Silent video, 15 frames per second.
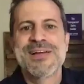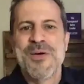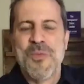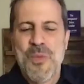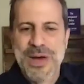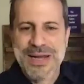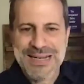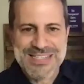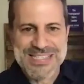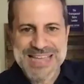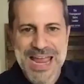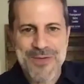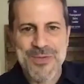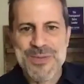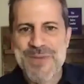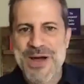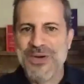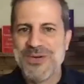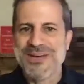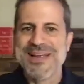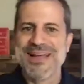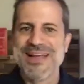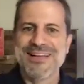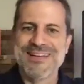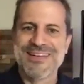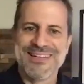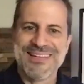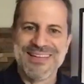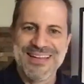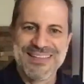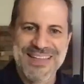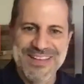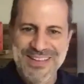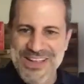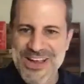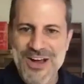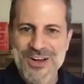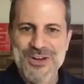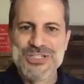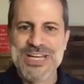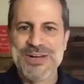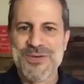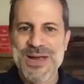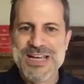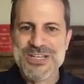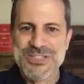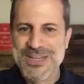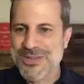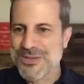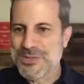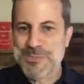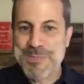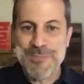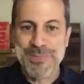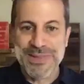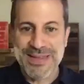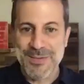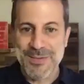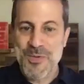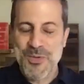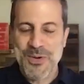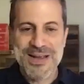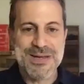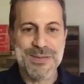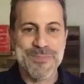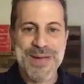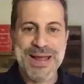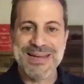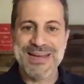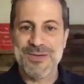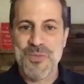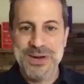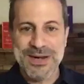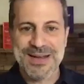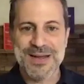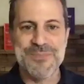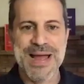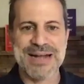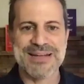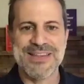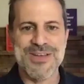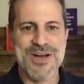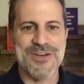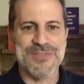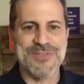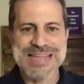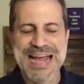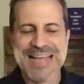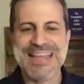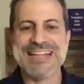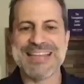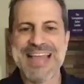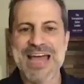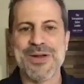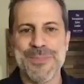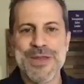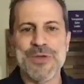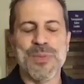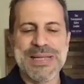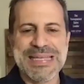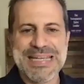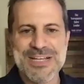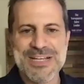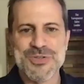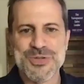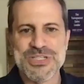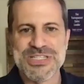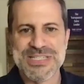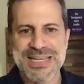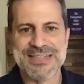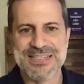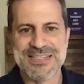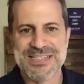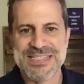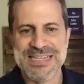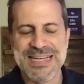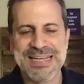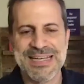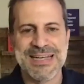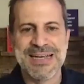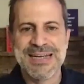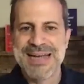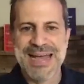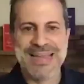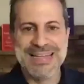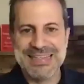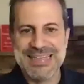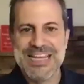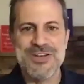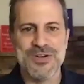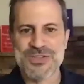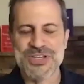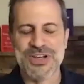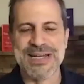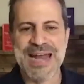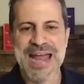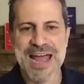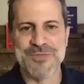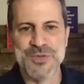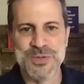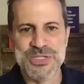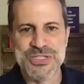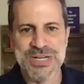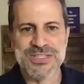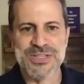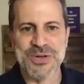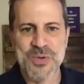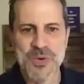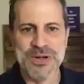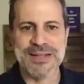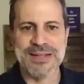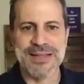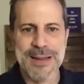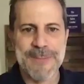want to stay remote and the, the, the younger generation and those people that are more independent want to come back to the office? I think that'll be really interesting to see. And then leaders are going to have to adjust accordingly.